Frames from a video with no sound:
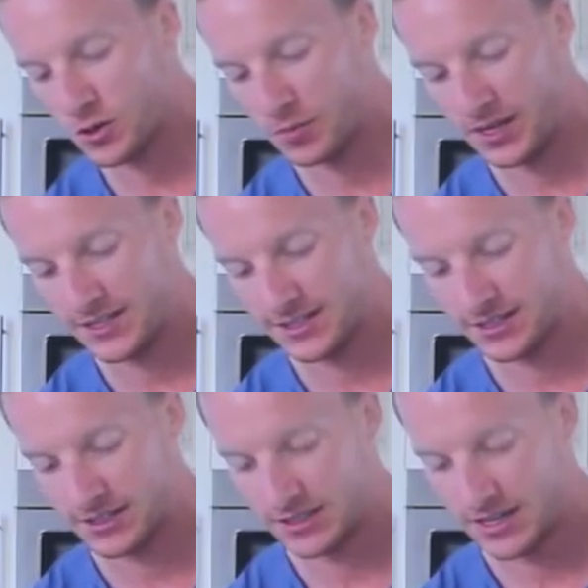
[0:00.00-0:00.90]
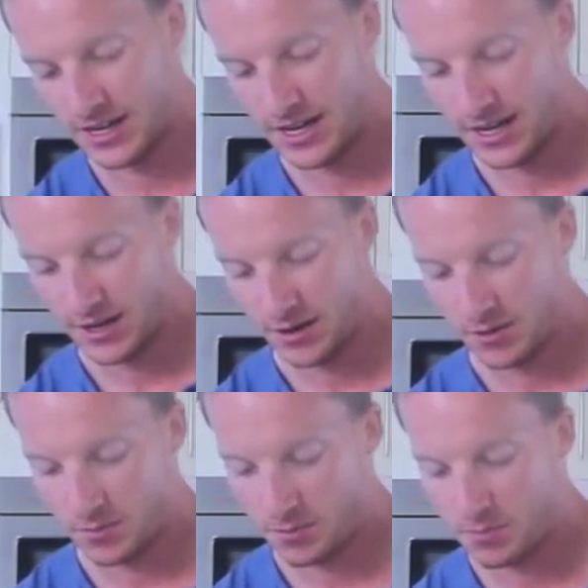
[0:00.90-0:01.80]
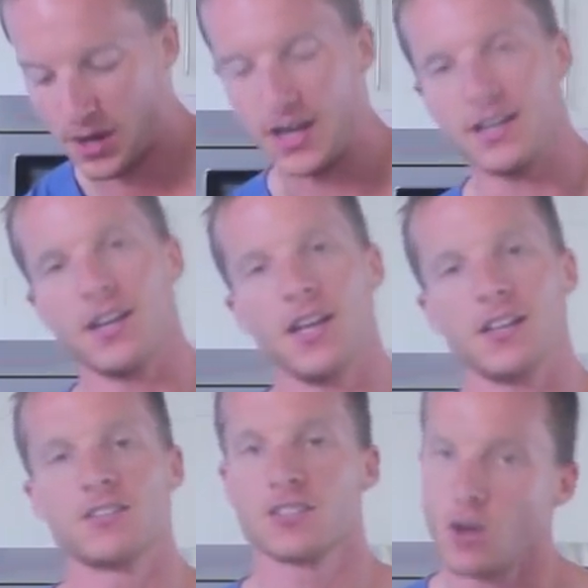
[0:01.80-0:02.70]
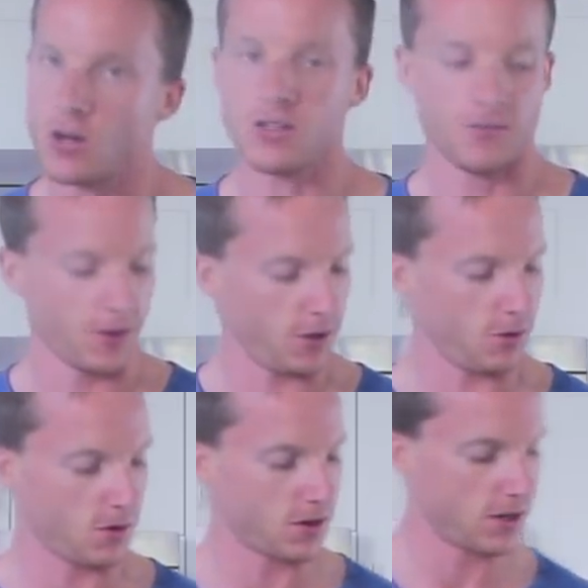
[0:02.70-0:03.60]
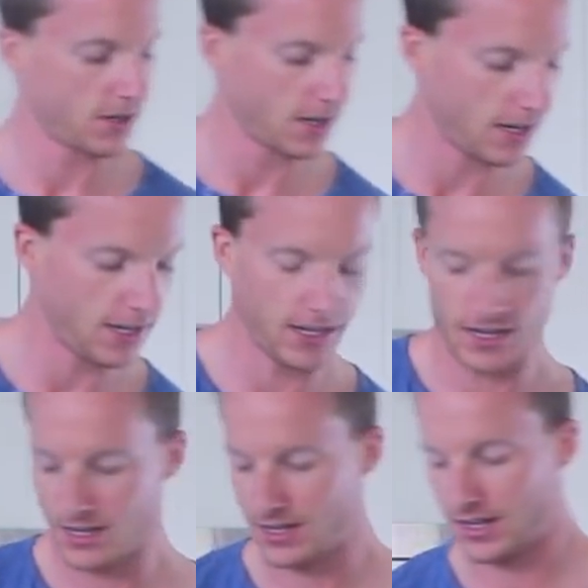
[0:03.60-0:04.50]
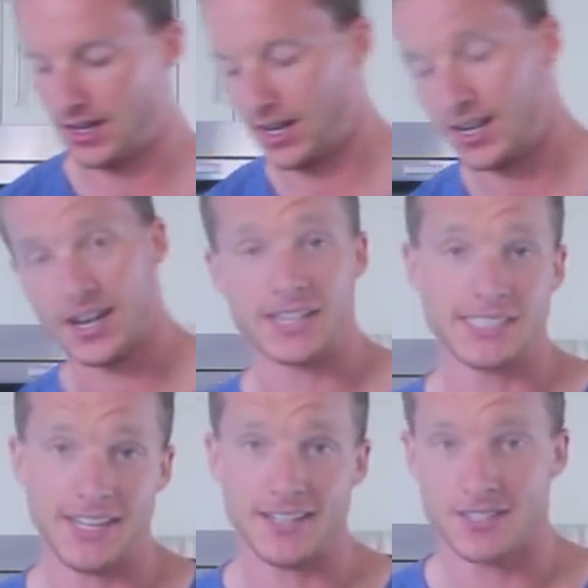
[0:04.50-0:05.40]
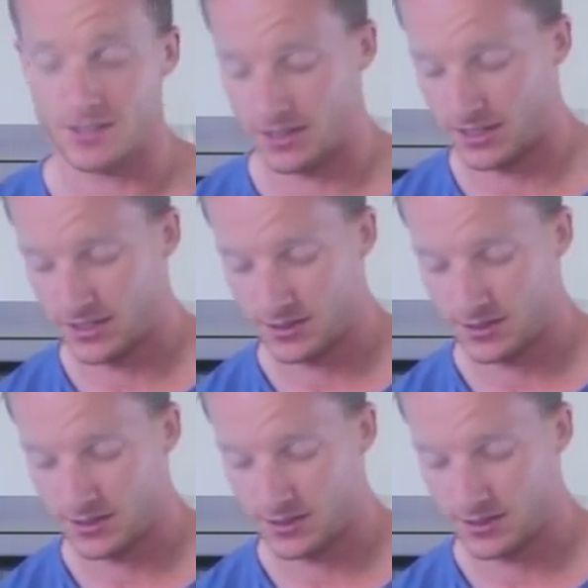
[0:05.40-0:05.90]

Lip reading: their pizza, but it's so good for you, and it actually tastes good.